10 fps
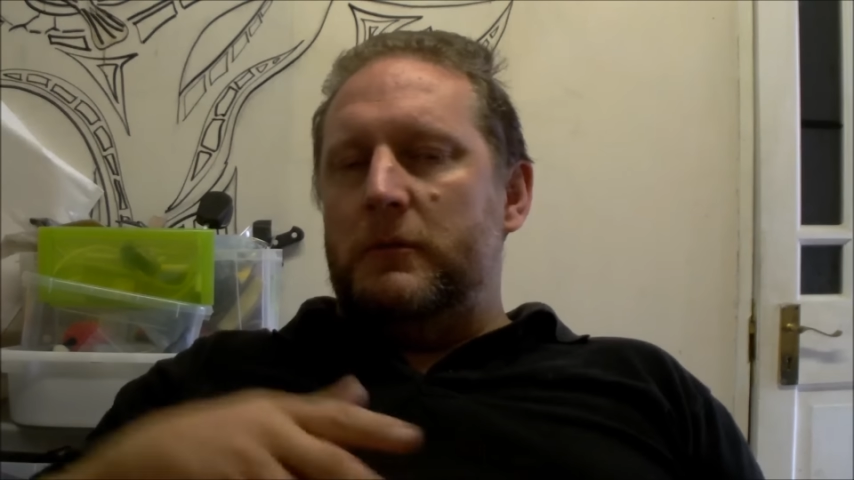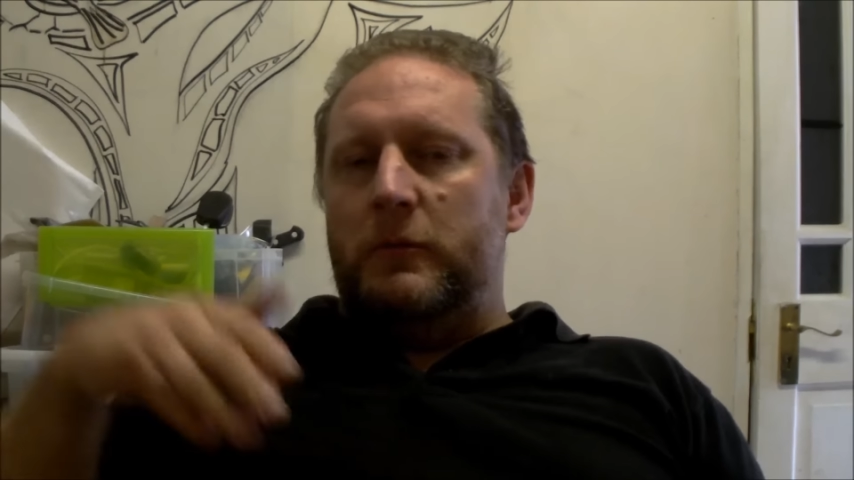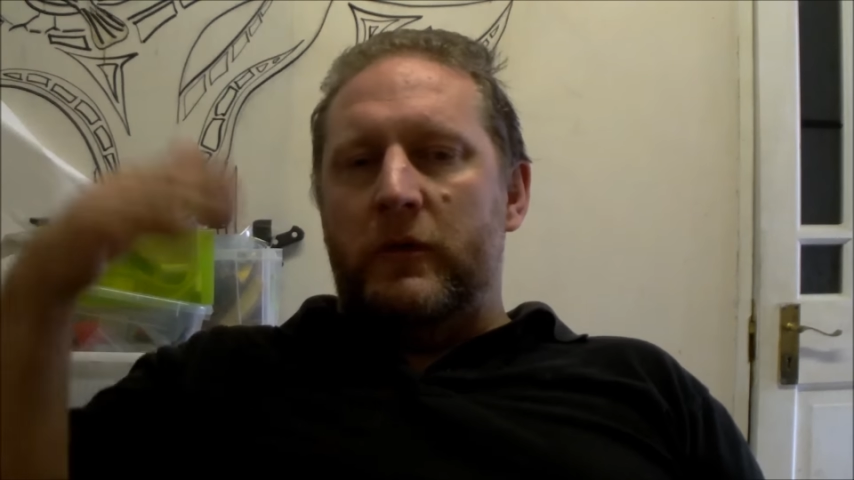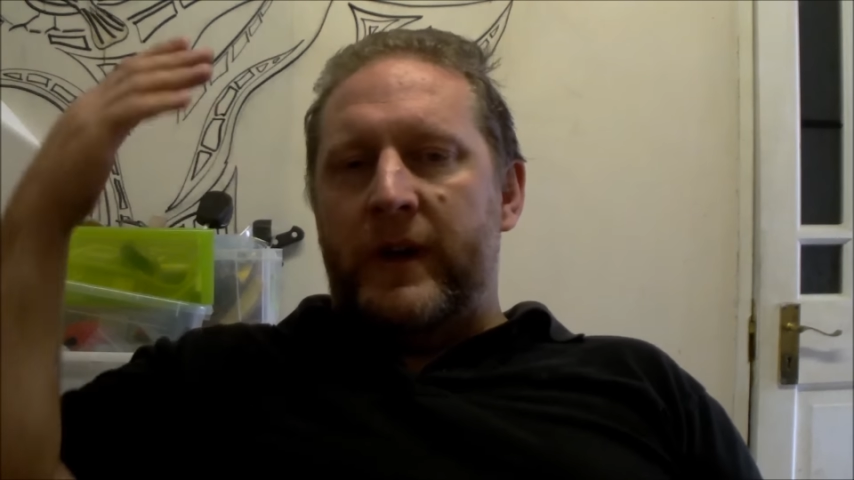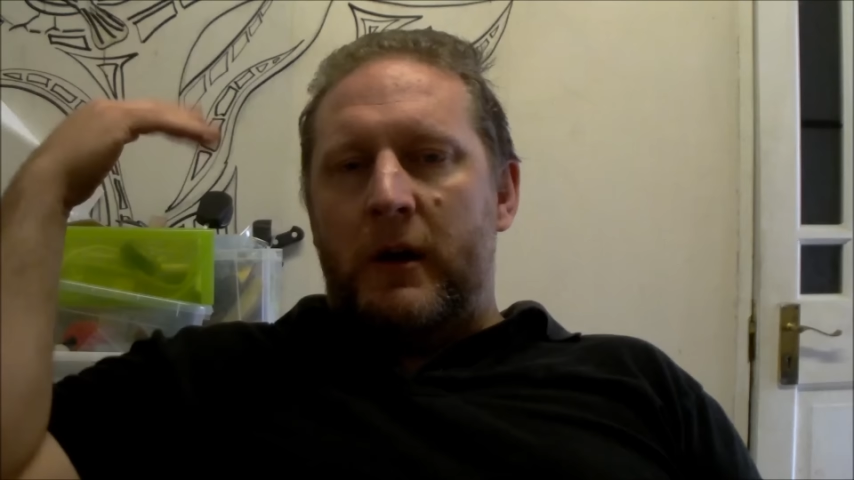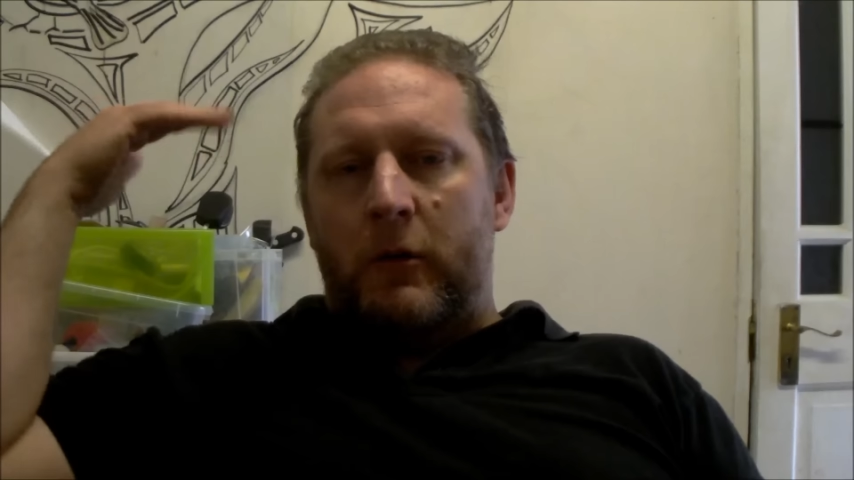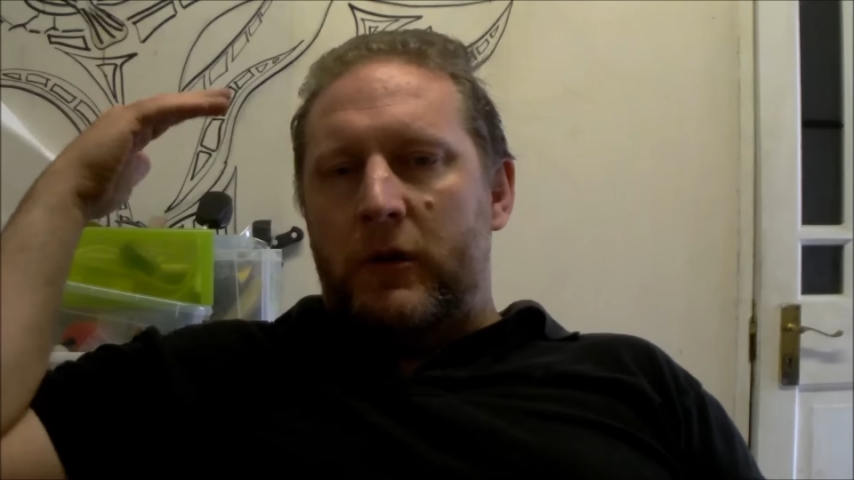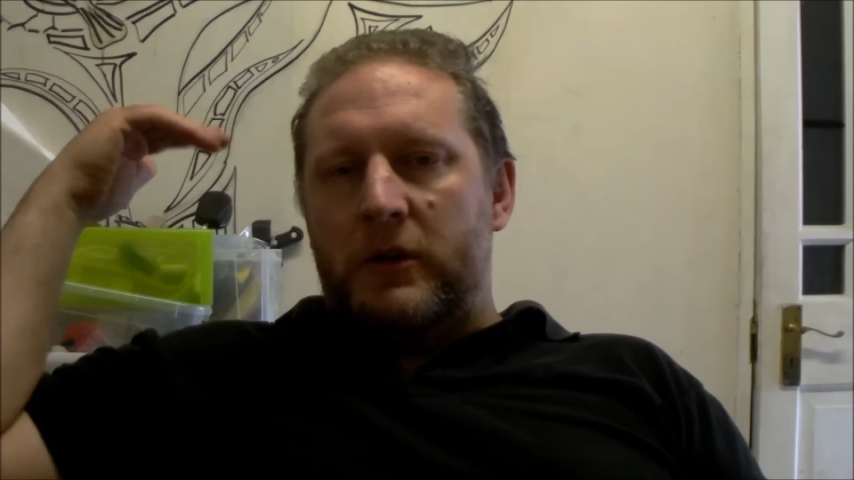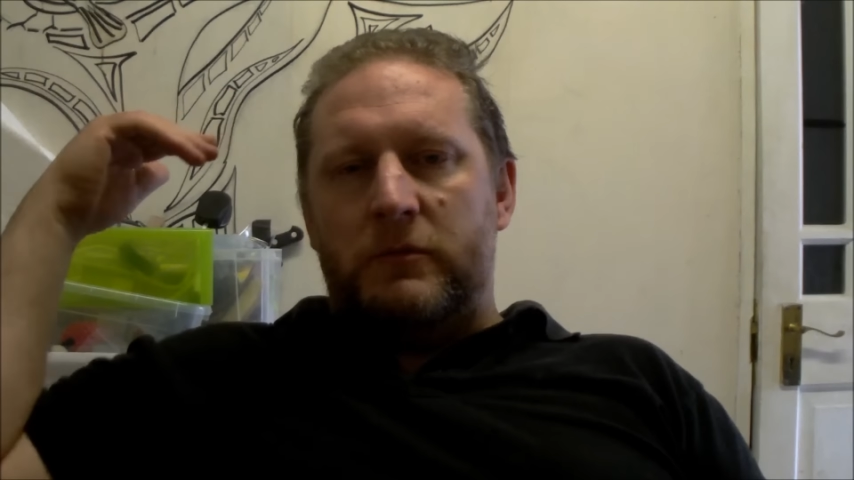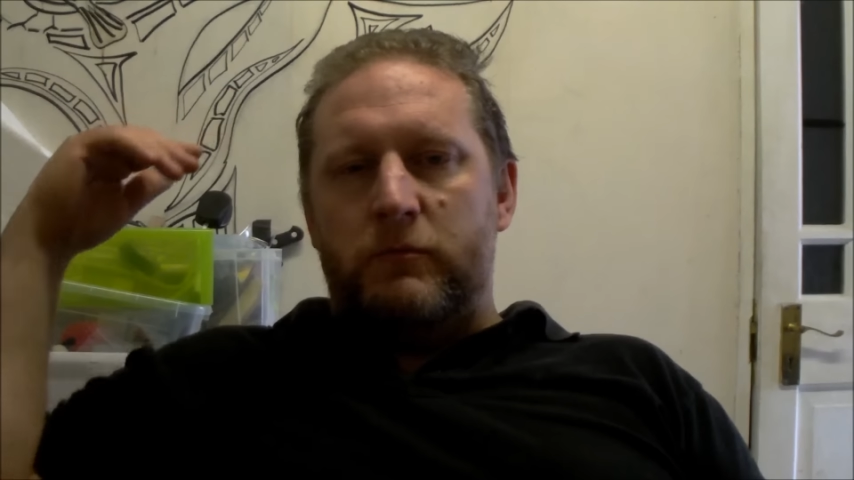without
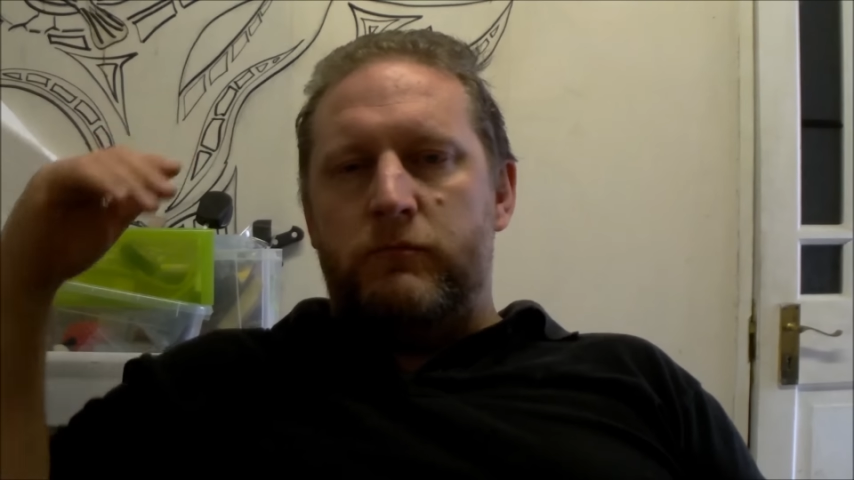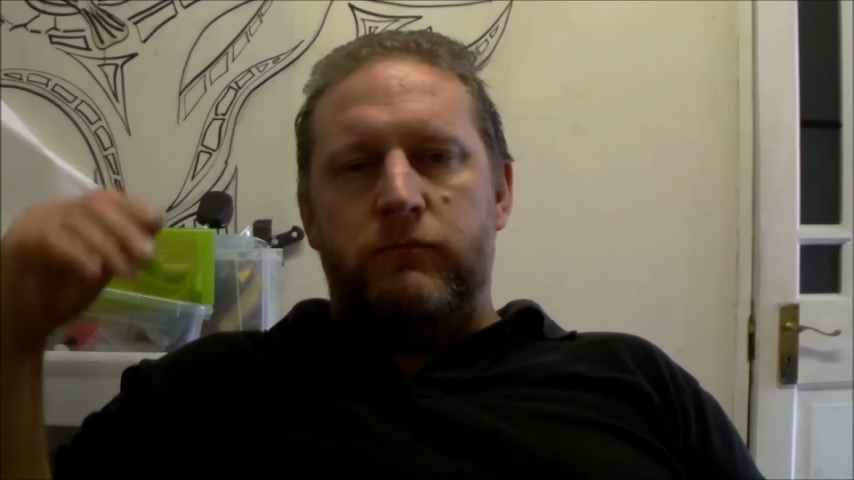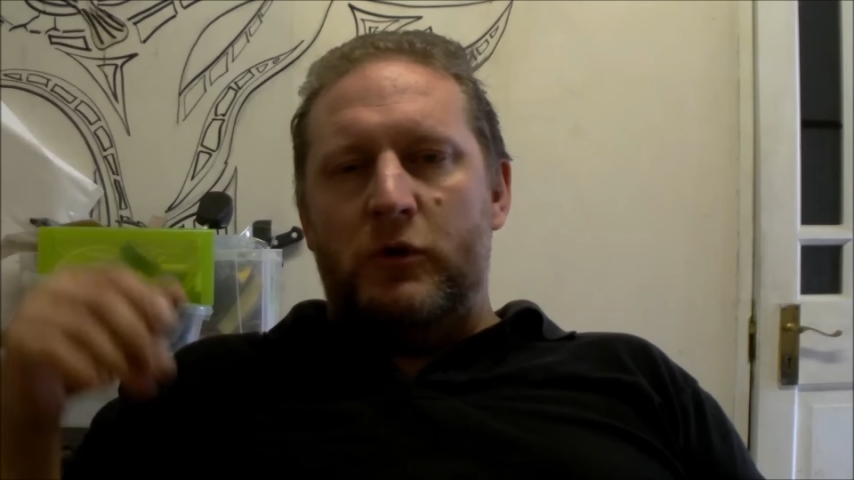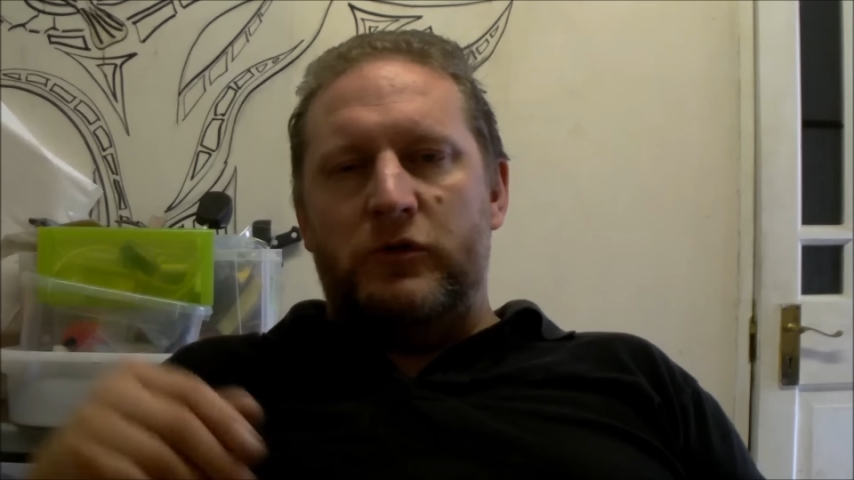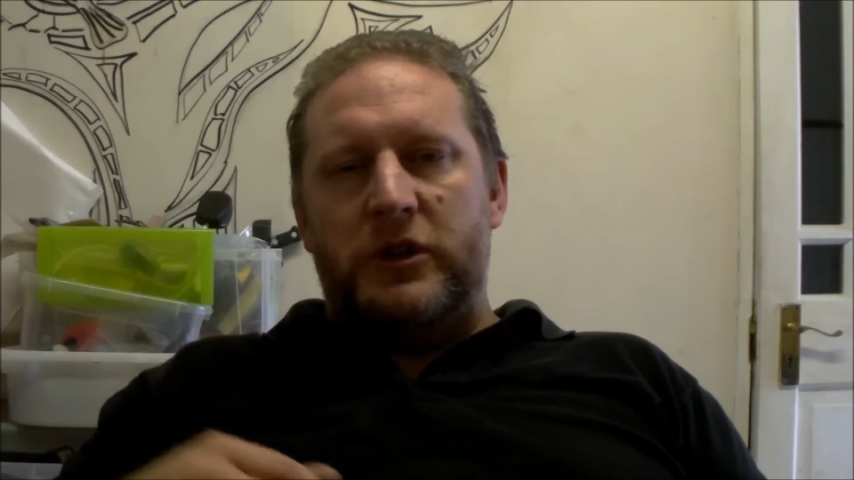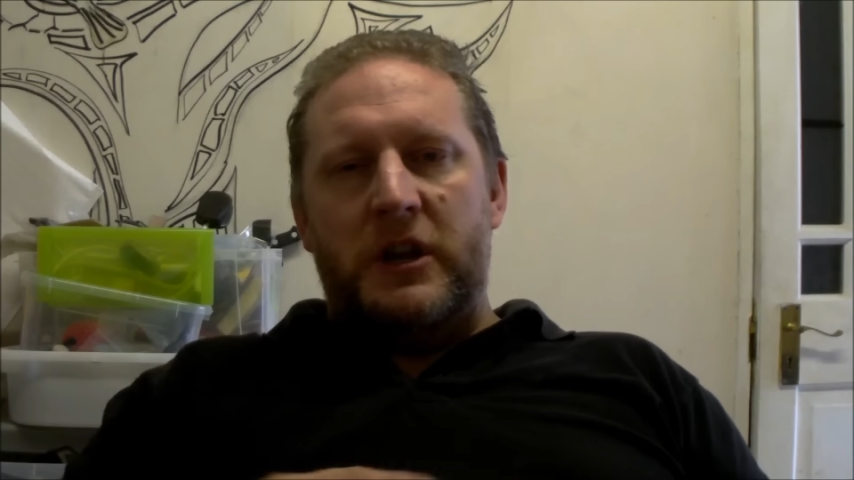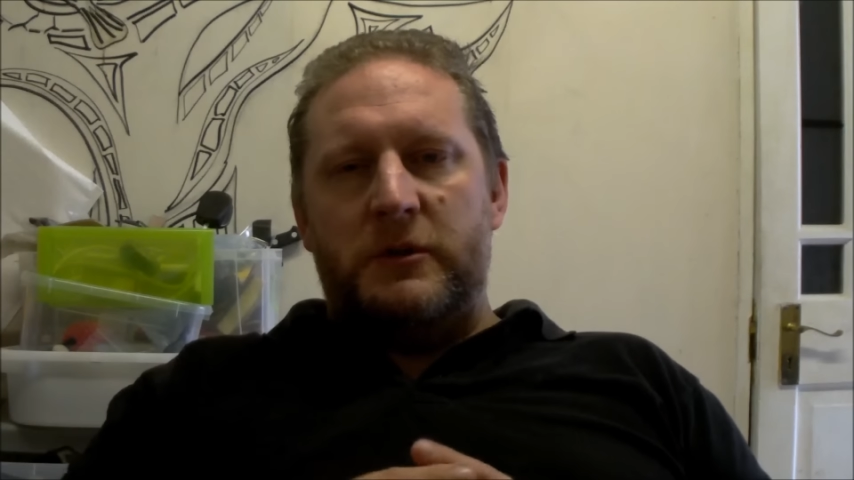all this bullshit